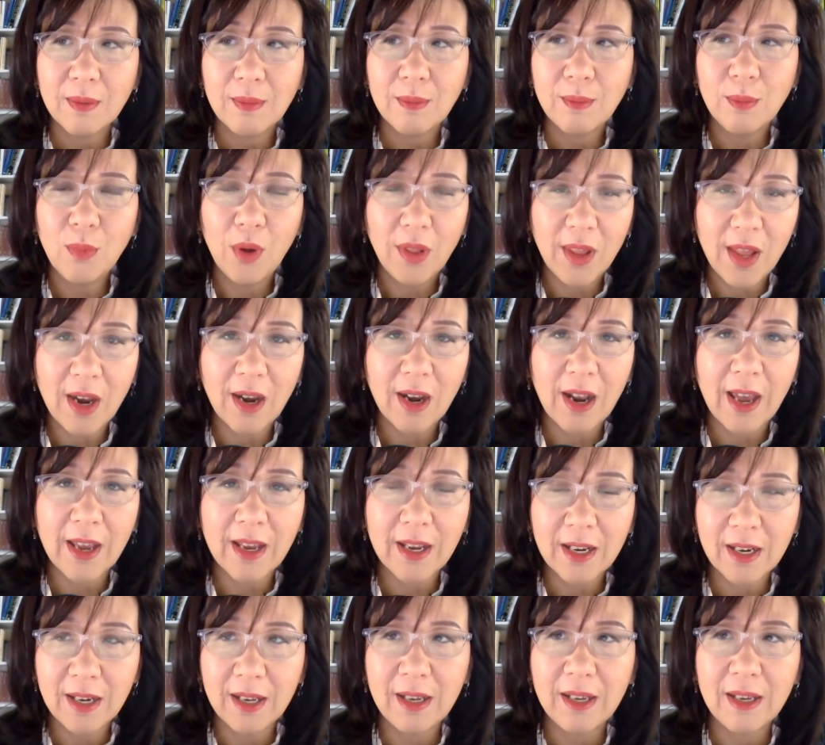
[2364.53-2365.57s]
More than
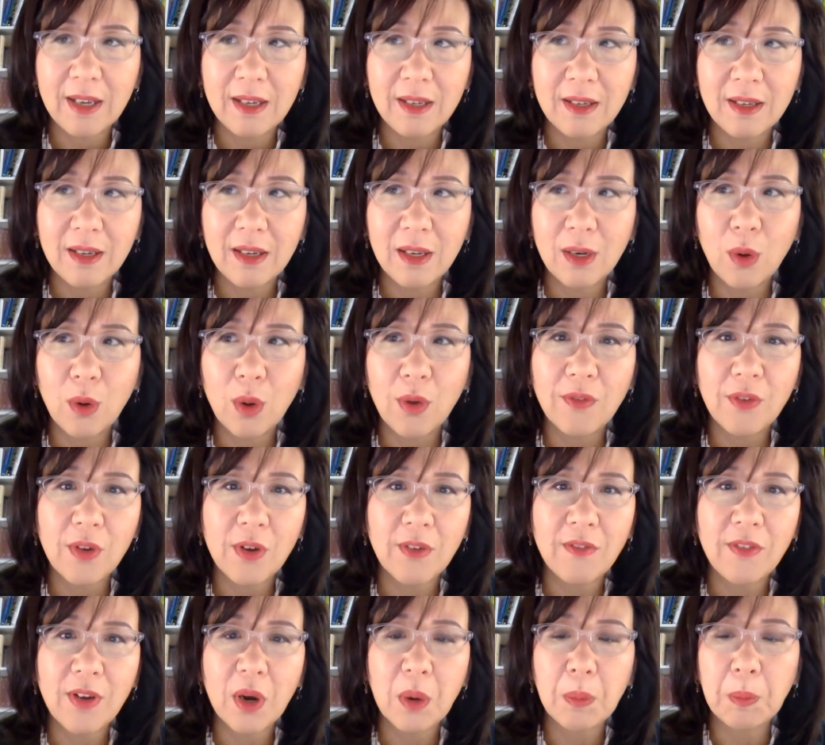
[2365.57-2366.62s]
likely, you know, if you're
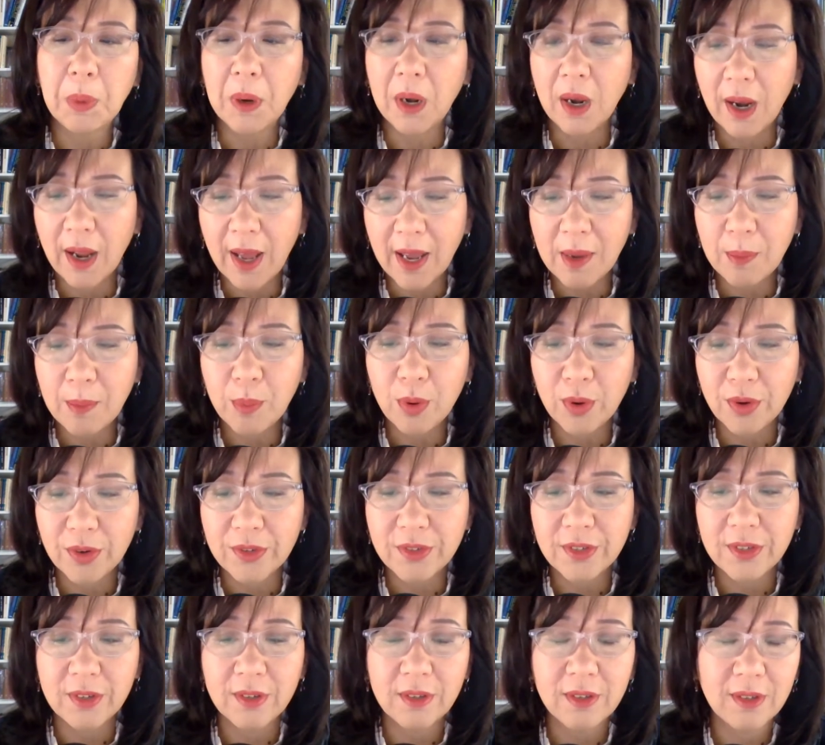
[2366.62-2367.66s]
a very polite
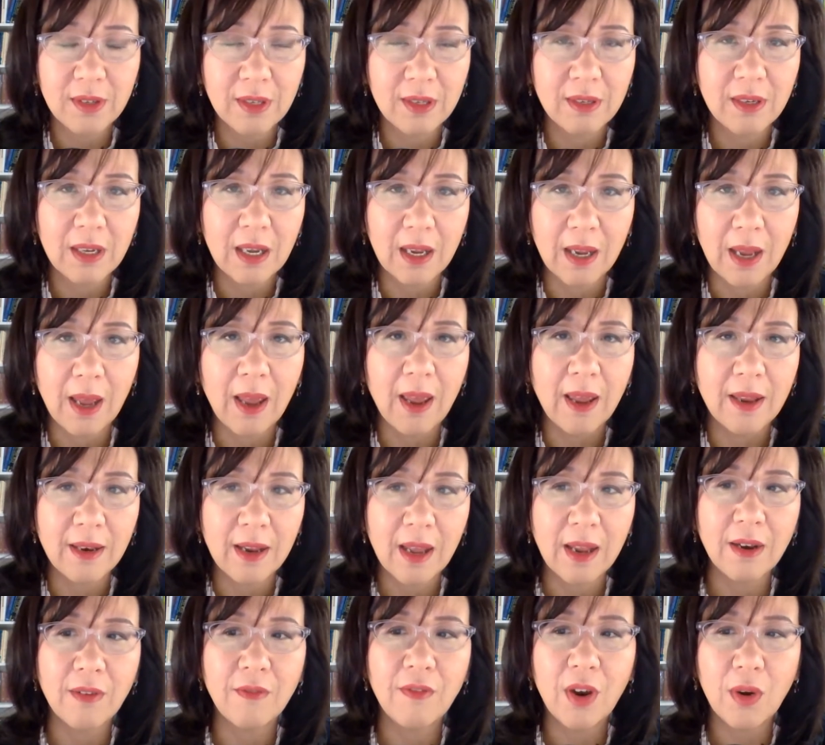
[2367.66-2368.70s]
person
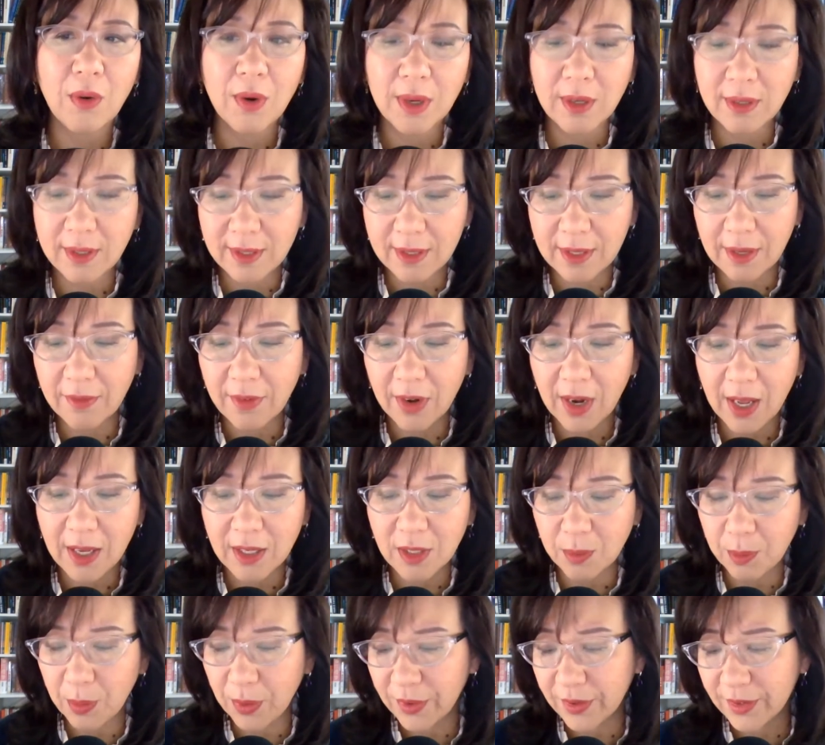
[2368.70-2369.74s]
and a very
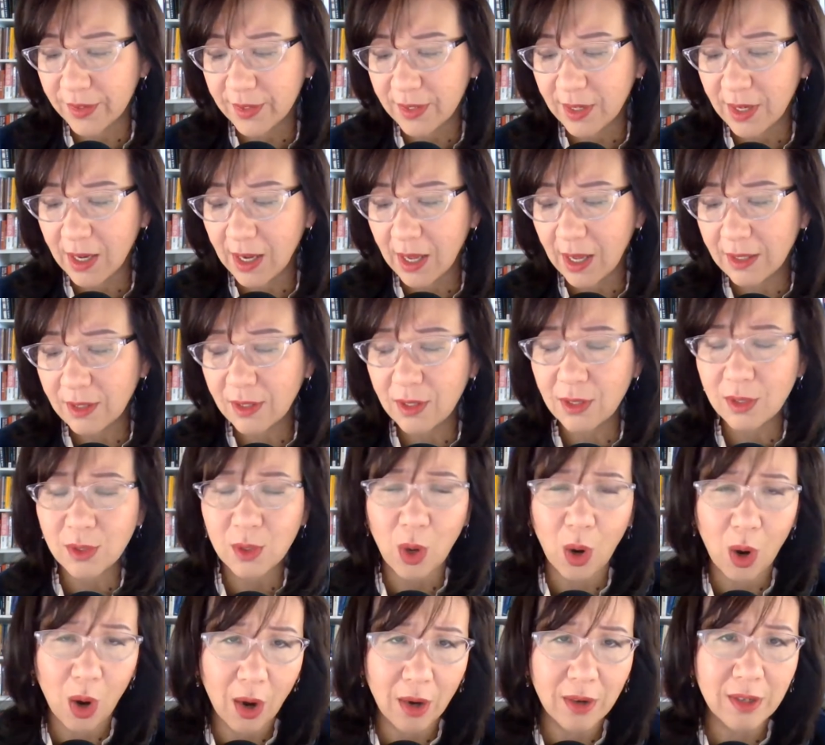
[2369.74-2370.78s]
civilized person, it's just
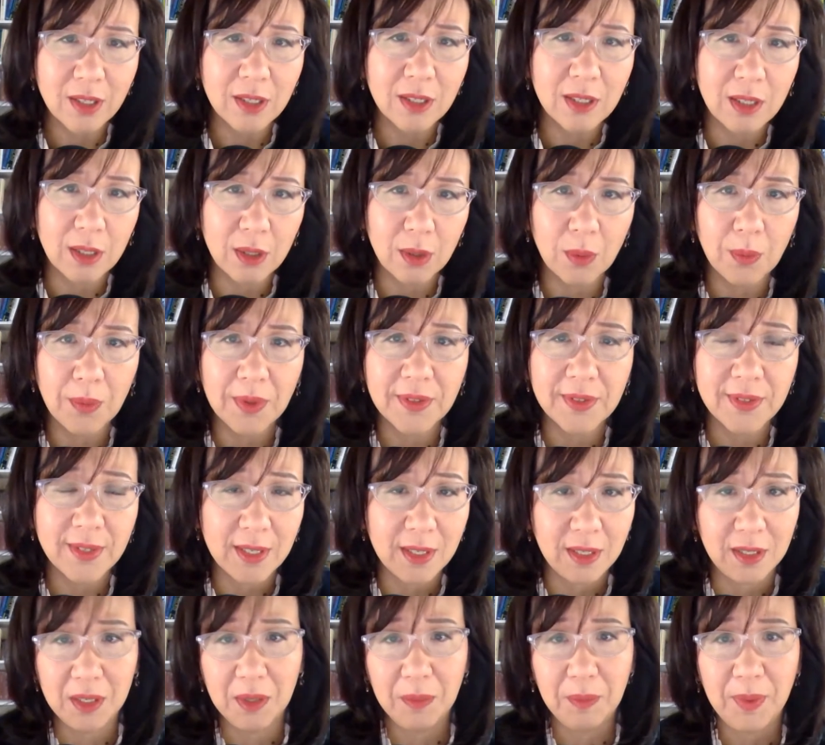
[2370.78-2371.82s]
hard to deal with
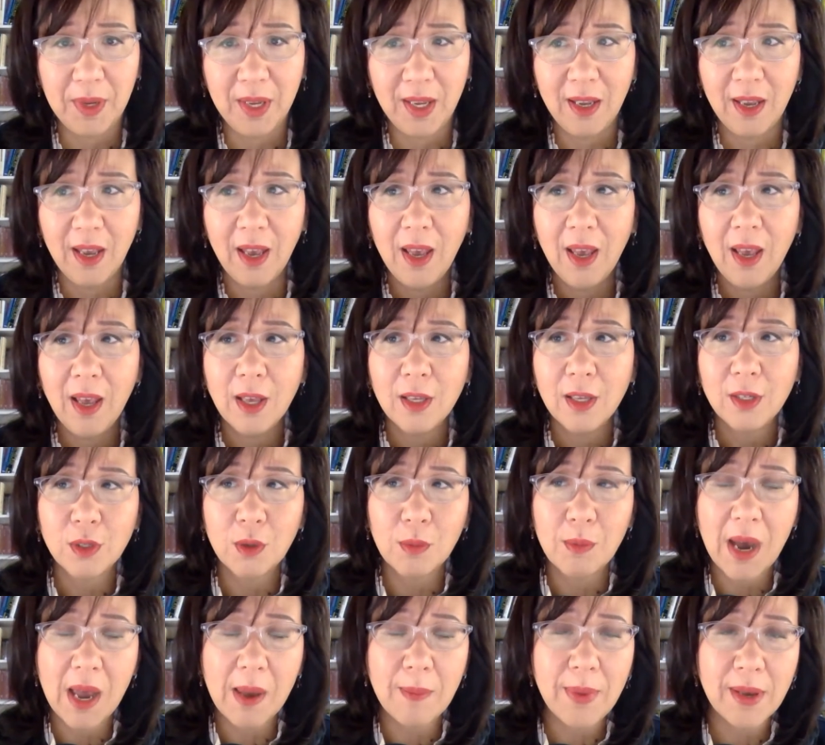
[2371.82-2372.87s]
CCP. So
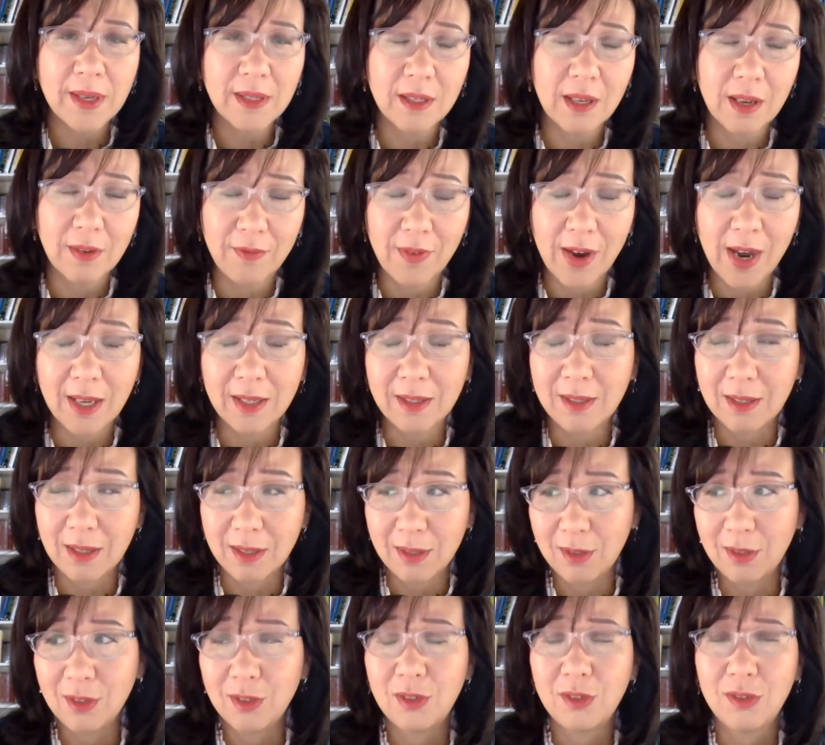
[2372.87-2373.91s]
my best advice
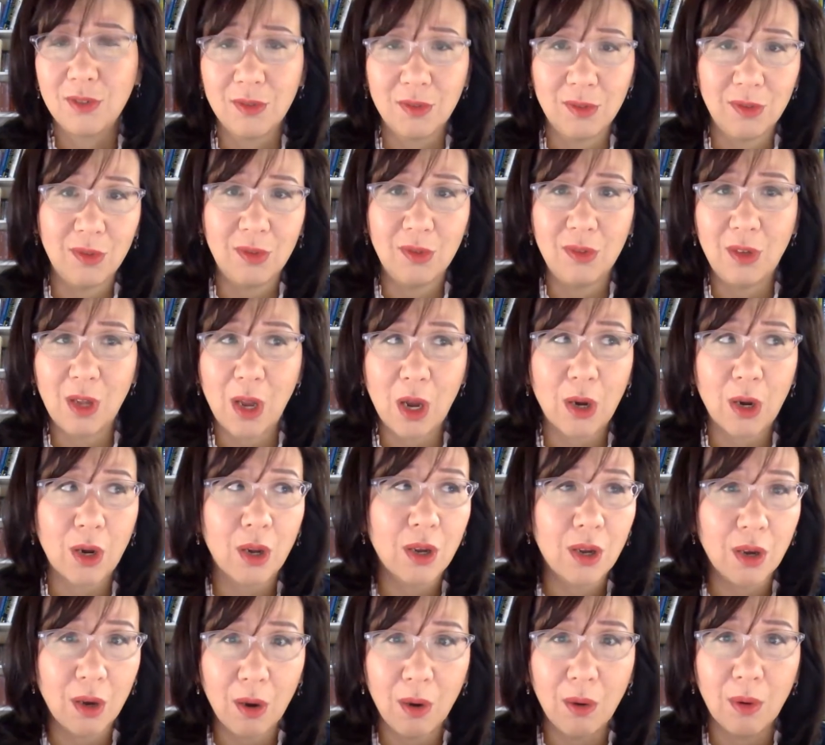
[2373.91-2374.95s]
is just not to
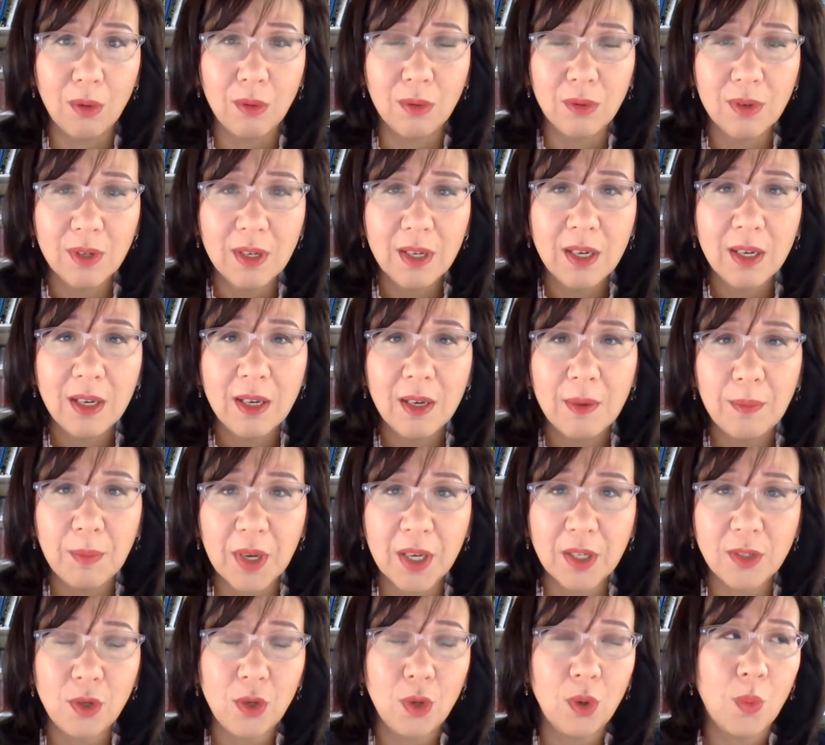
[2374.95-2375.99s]
go,
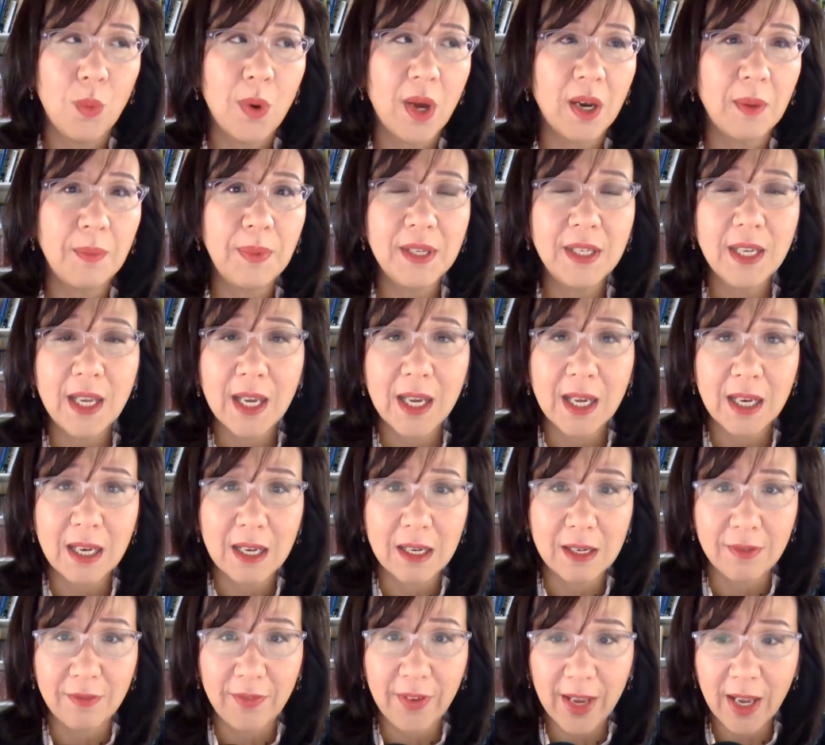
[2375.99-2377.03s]
because you don't want to be taken
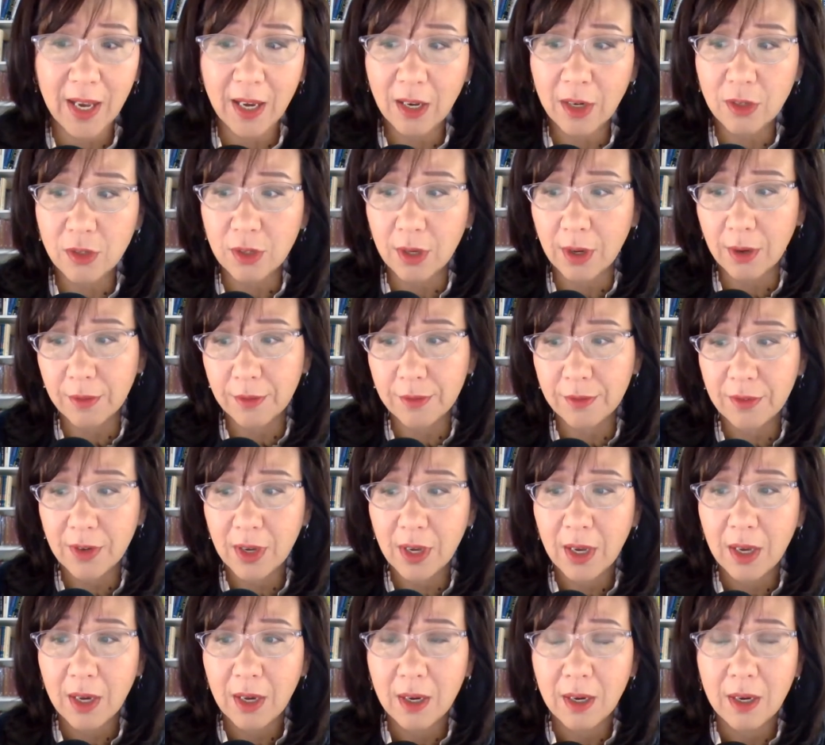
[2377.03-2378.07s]
advantage of.
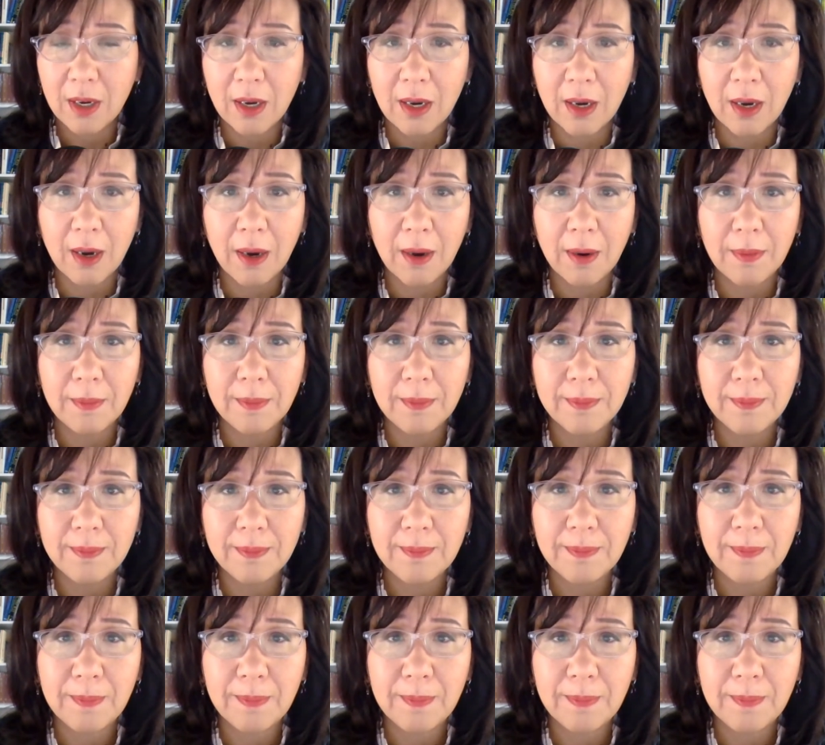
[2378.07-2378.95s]
And